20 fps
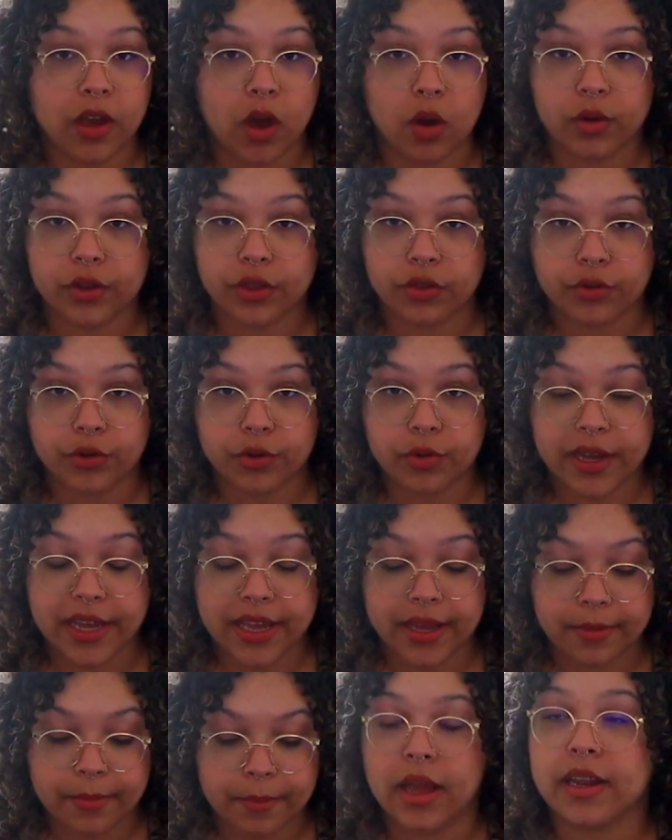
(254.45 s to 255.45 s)
going through
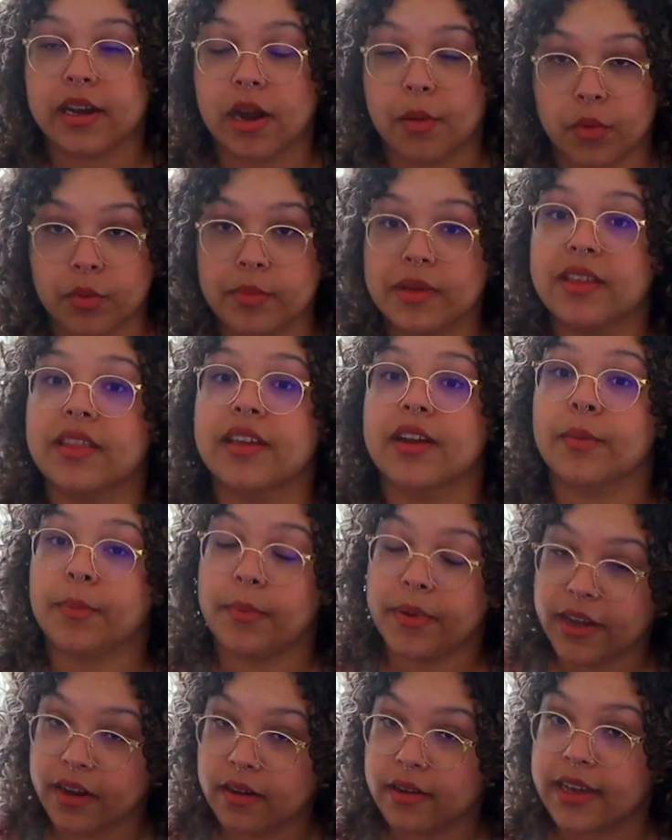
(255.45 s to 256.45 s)
it, and I'm gonna be there,
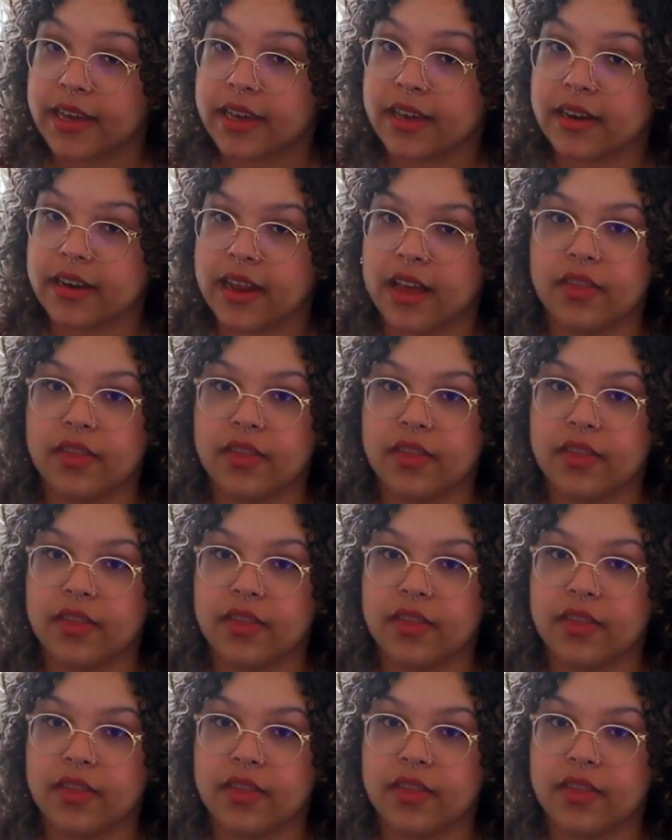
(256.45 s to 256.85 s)
period.